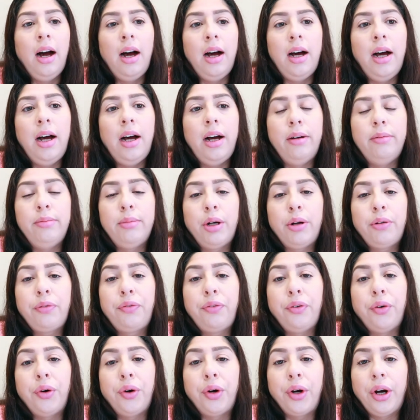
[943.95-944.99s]
um,
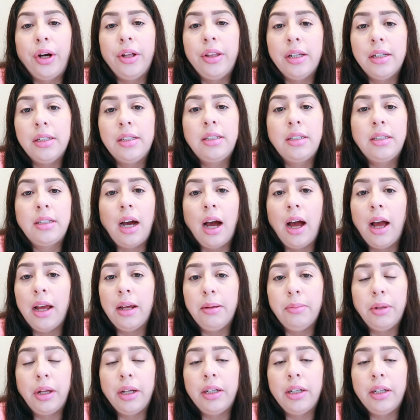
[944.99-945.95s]
for this time,